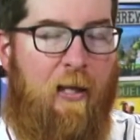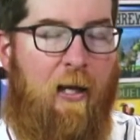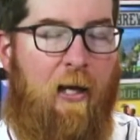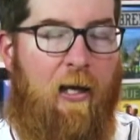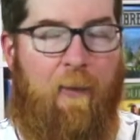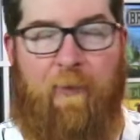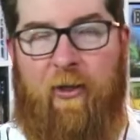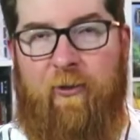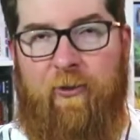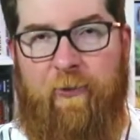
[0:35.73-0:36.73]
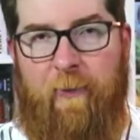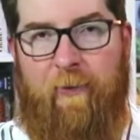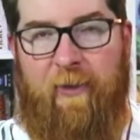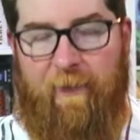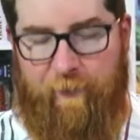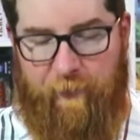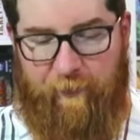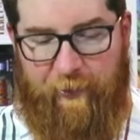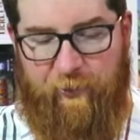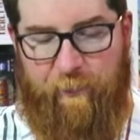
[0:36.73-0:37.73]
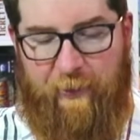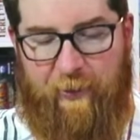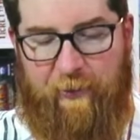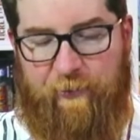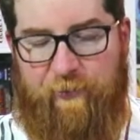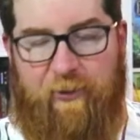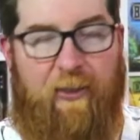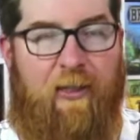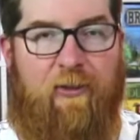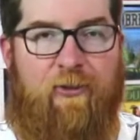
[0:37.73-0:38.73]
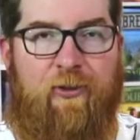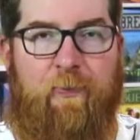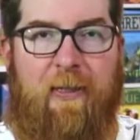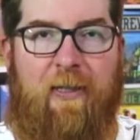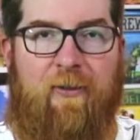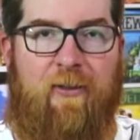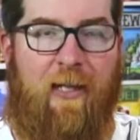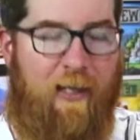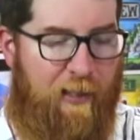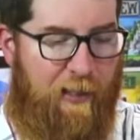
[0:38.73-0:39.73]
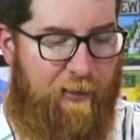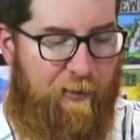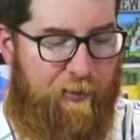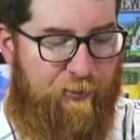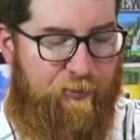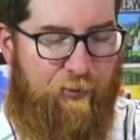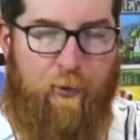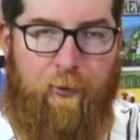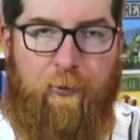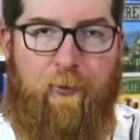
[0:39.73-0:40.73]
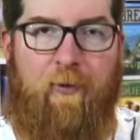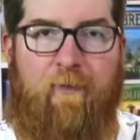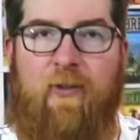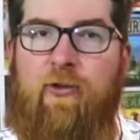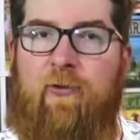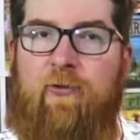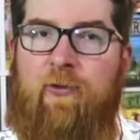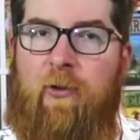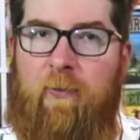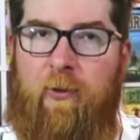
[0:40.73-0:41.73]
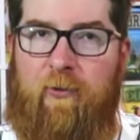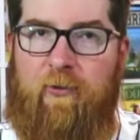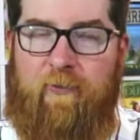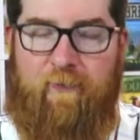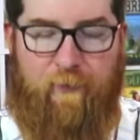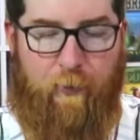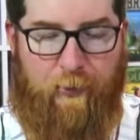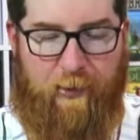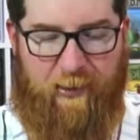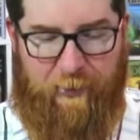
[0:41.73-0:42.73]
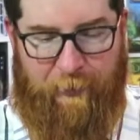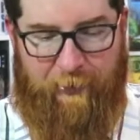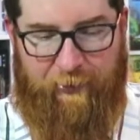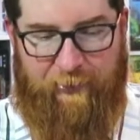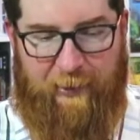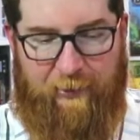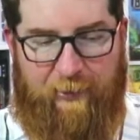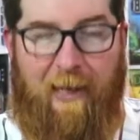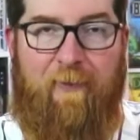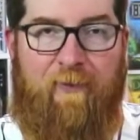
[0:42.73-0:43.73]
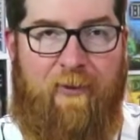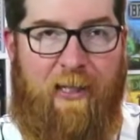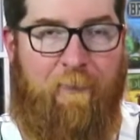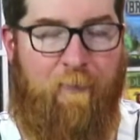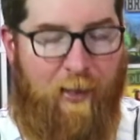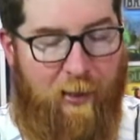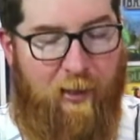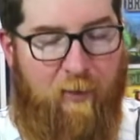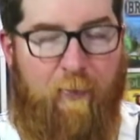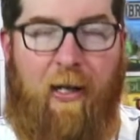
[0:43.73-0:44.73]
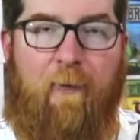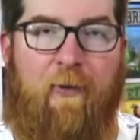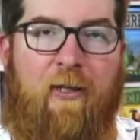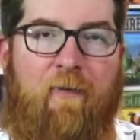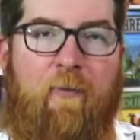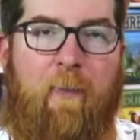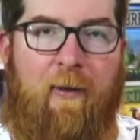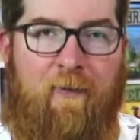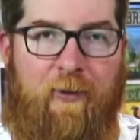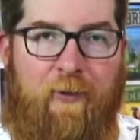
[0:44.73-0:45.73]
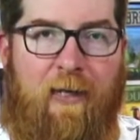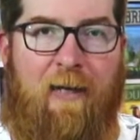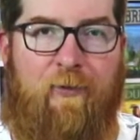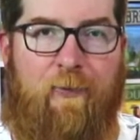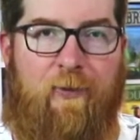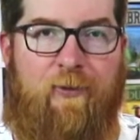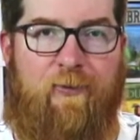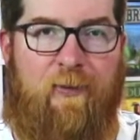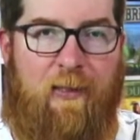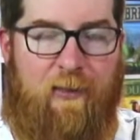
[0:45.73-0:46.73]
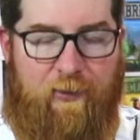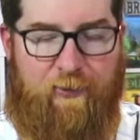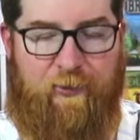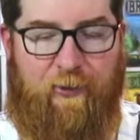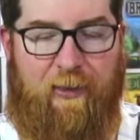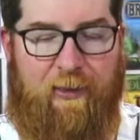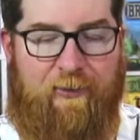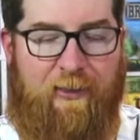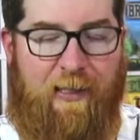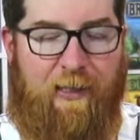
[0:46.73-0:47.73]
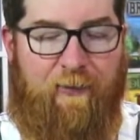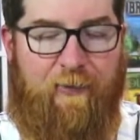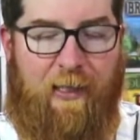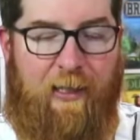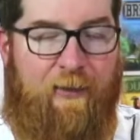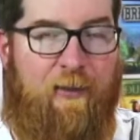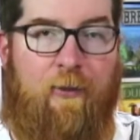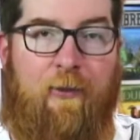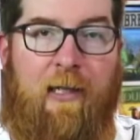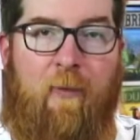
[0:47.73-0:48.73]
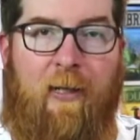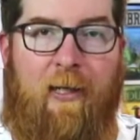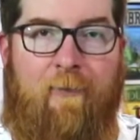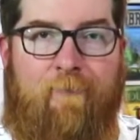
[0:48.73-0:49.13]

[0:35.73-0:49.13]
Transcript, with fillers: Uh, I'm not going to do a playthrough of this because uh, it is just me here today and there is no official solo mode for the standard game of Catan, but I will give you my review afterwards. So let's head down and uh, learn how to play.